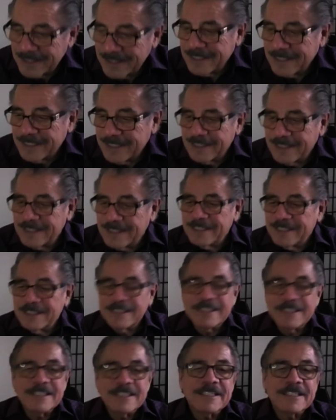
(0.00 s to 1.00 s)
No
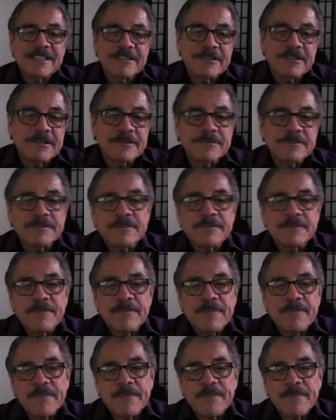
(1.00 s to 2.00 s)
problem. Thank you
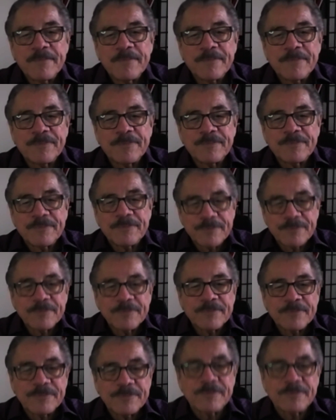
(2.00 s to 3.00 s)
for
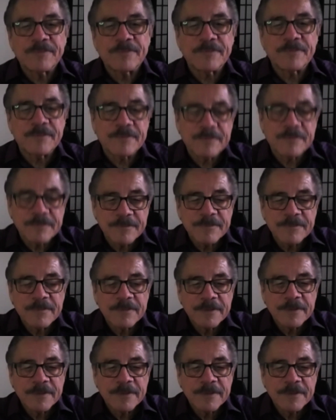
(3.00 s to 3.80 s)
joining us and